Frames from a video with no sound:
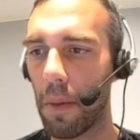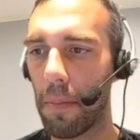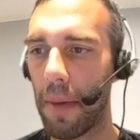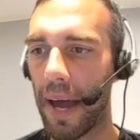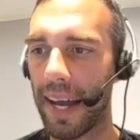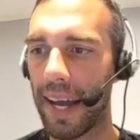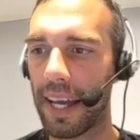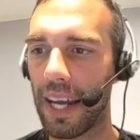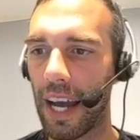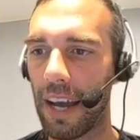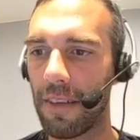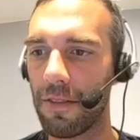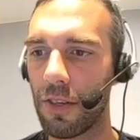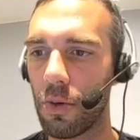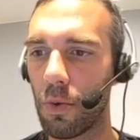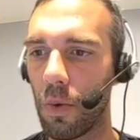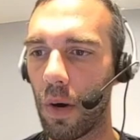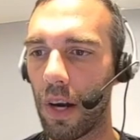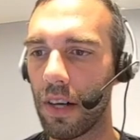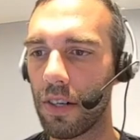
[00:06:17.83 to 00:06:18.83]
my back end I
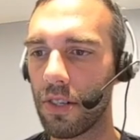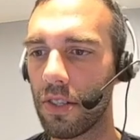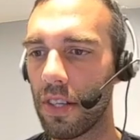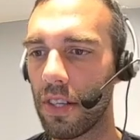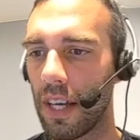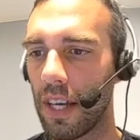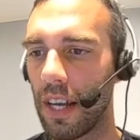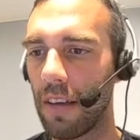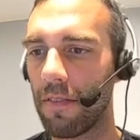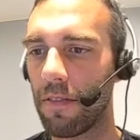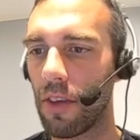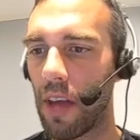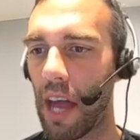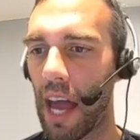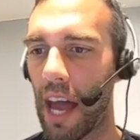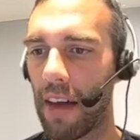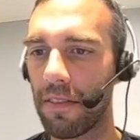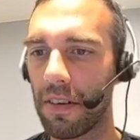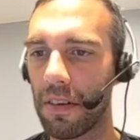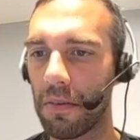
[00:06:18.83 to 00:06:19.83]
have 2 waters, and if
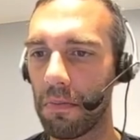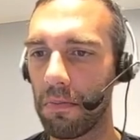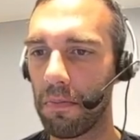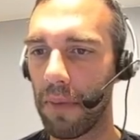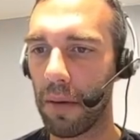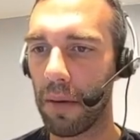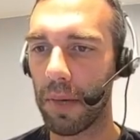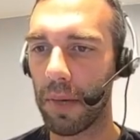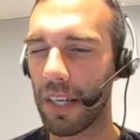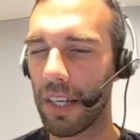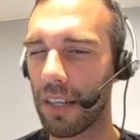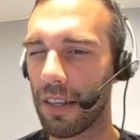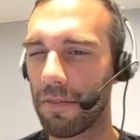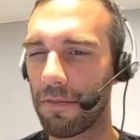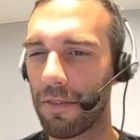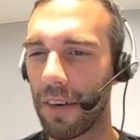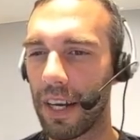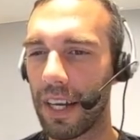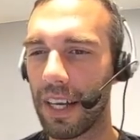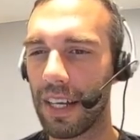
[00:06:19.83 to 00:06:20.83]
you have a Melmetal
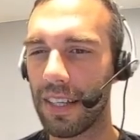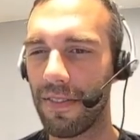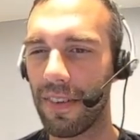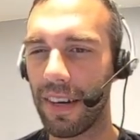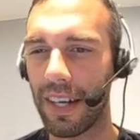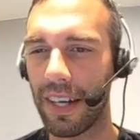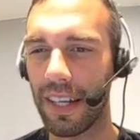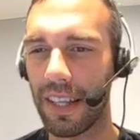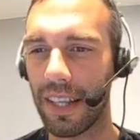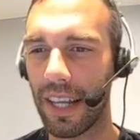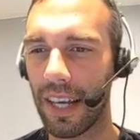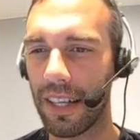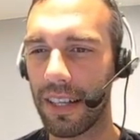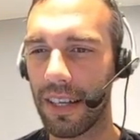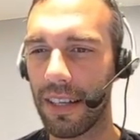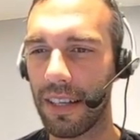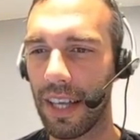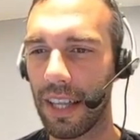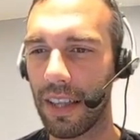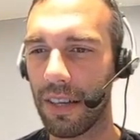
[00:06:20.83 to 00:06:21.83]
in the front, it's very
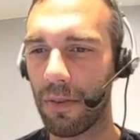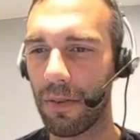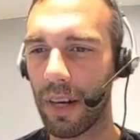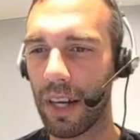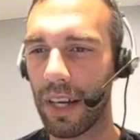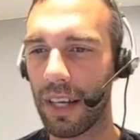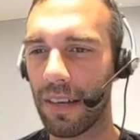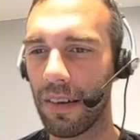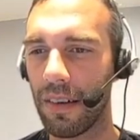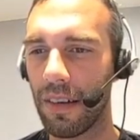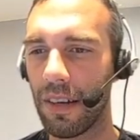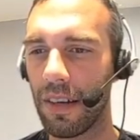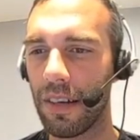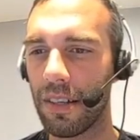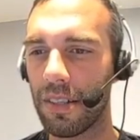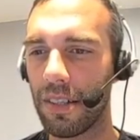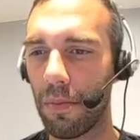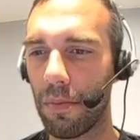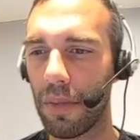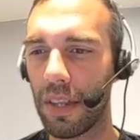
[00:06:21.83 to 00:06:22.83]
unlikely that they're running
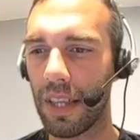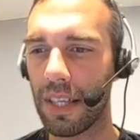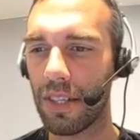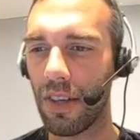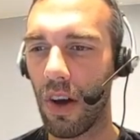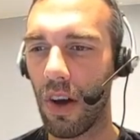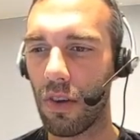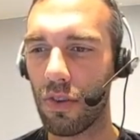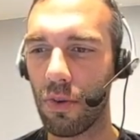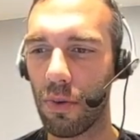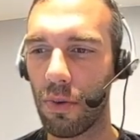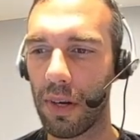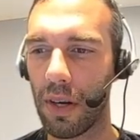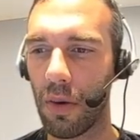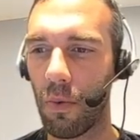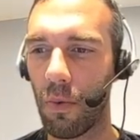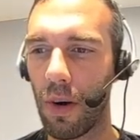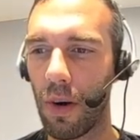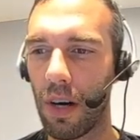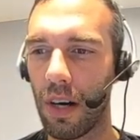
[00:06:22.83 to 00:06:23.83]
something that's also
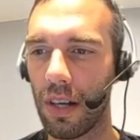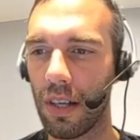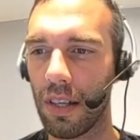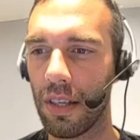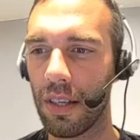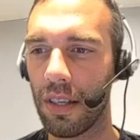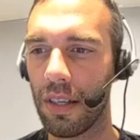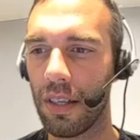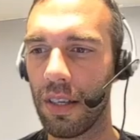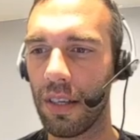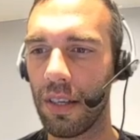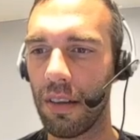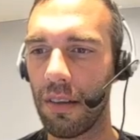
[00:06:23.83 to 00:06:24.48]
going to wall